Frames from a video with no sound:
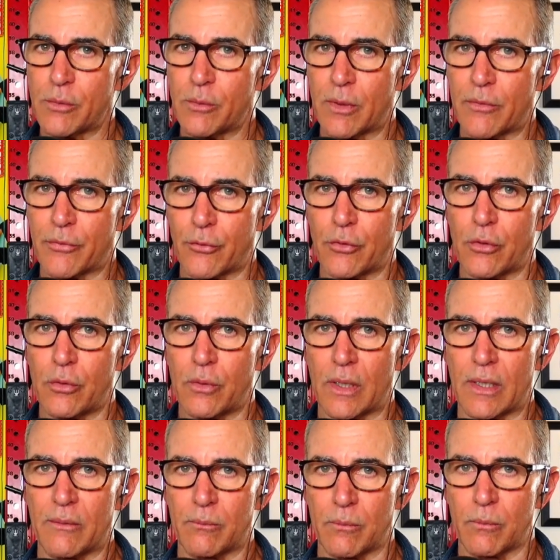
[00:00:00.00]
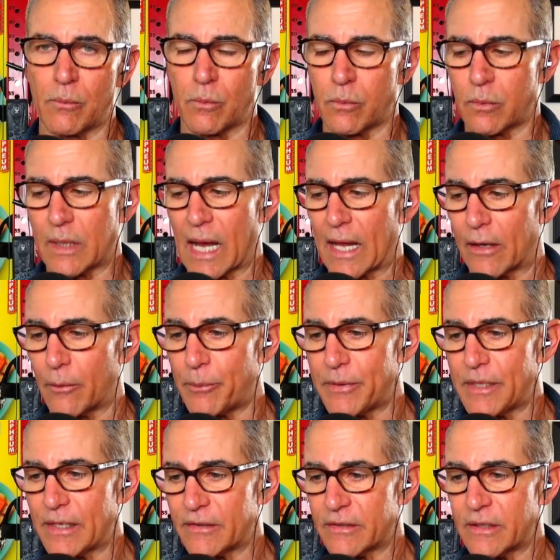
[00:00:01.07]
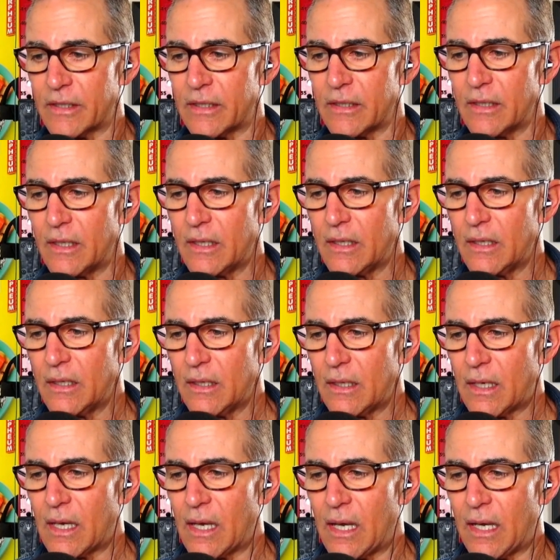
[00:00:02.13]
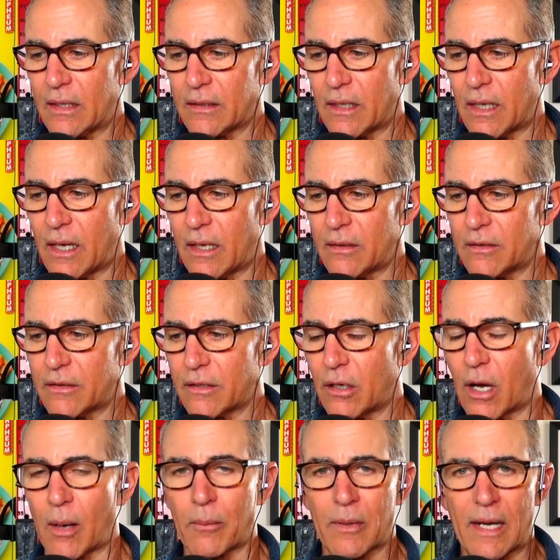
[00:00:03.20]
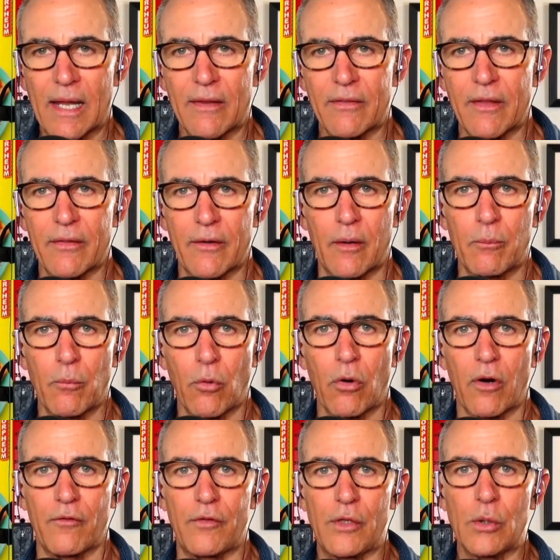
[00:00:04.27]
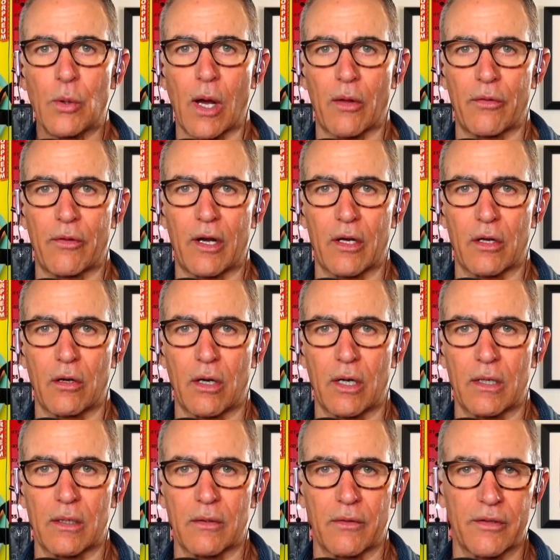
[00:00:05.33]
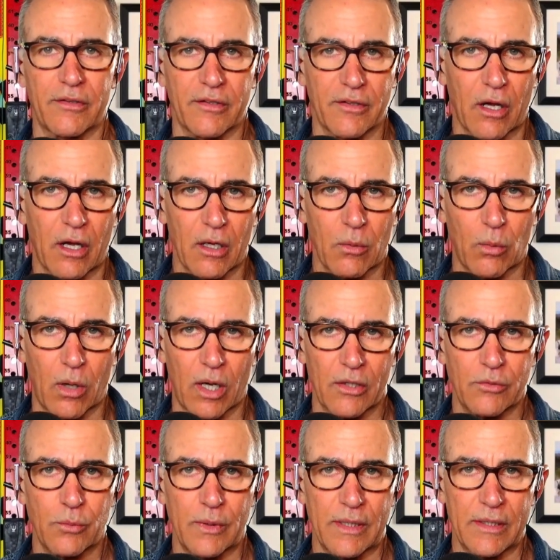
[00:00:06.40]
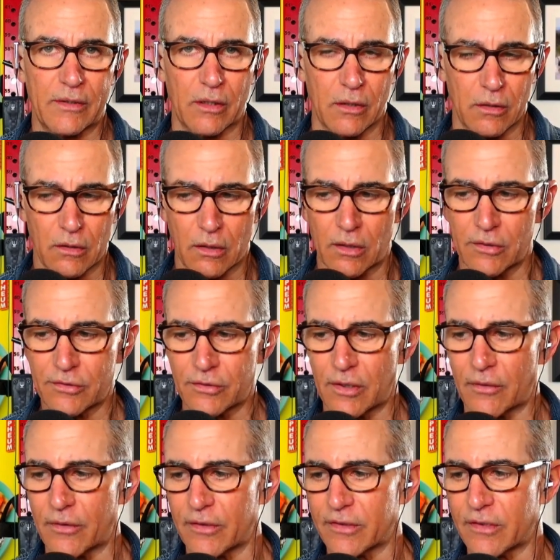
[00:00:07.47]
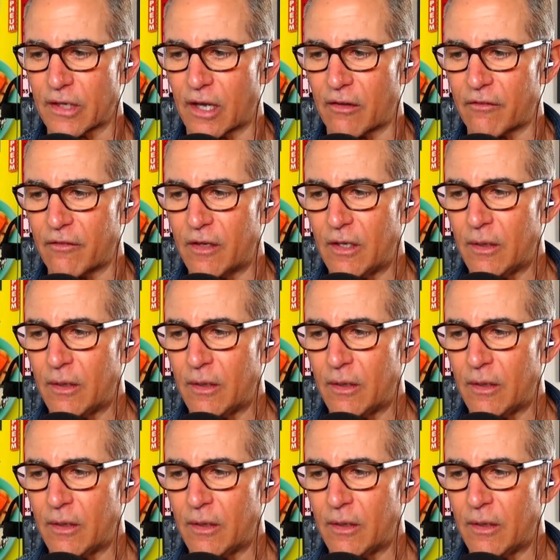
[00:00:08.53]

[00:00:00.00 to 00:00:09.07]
went yeah. through and got her PhD. Yeah. And uh, so I'm glad that there are more of you out there going, this is hogwash. We need to look closer at this stuff.